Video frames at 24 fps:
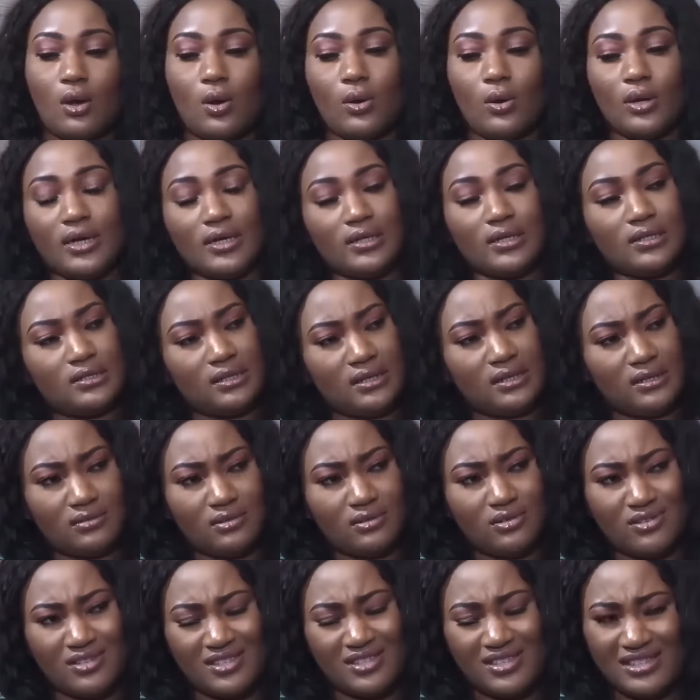Okay
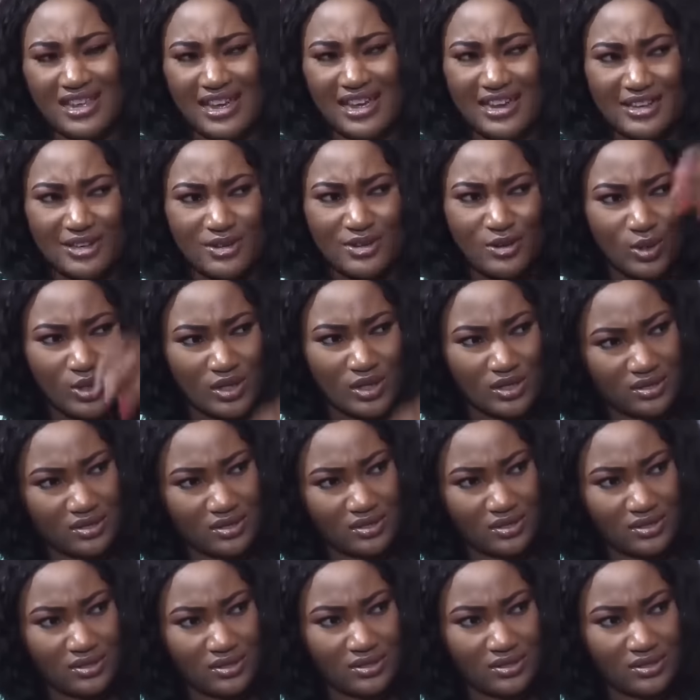then, consider it done.